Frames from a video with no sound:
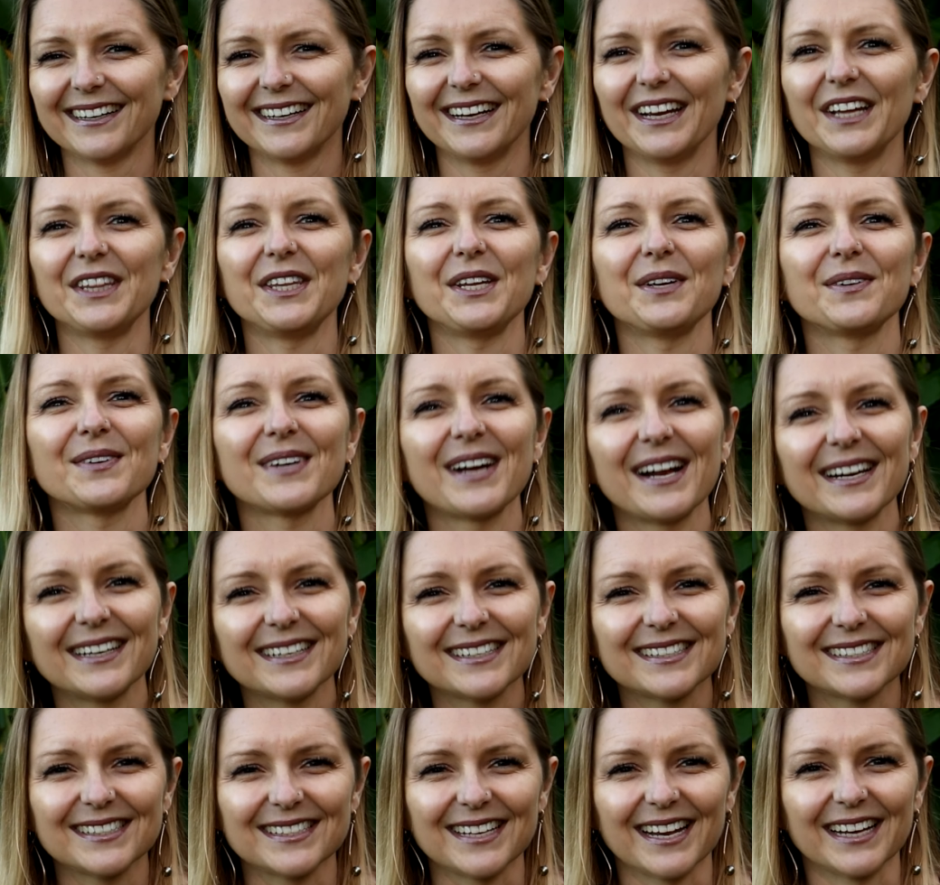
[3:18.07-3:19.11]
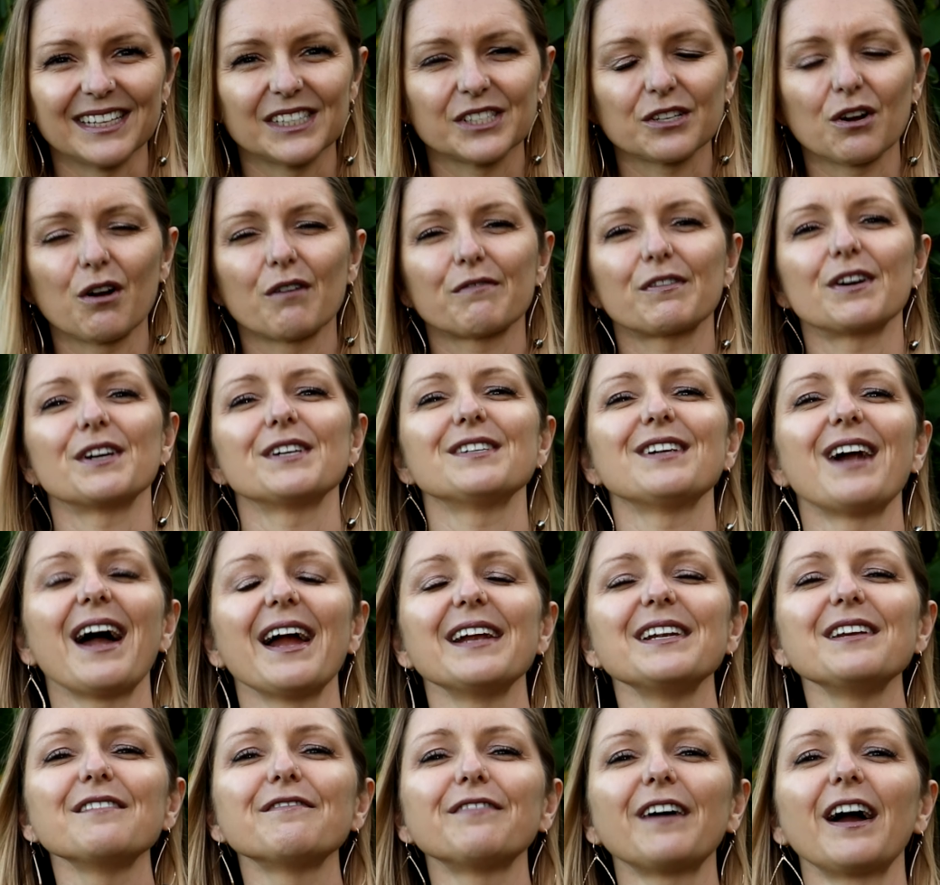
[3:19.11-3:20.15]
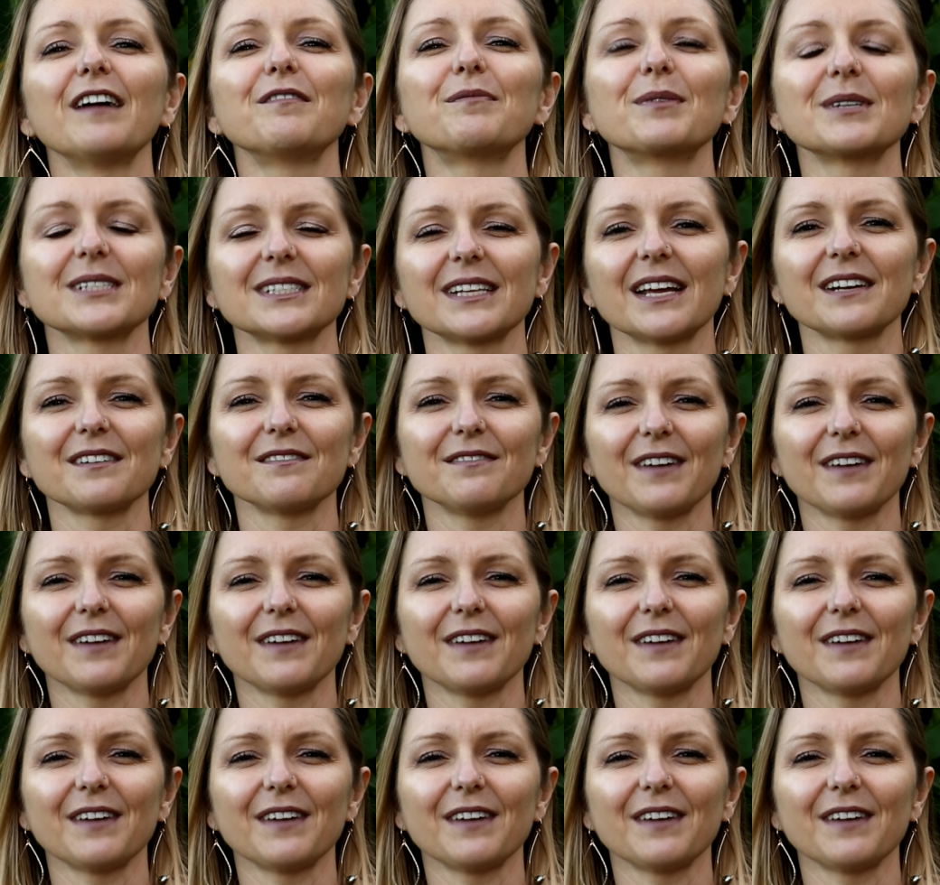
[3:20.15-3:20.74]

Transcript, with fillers: In the United States, over 95%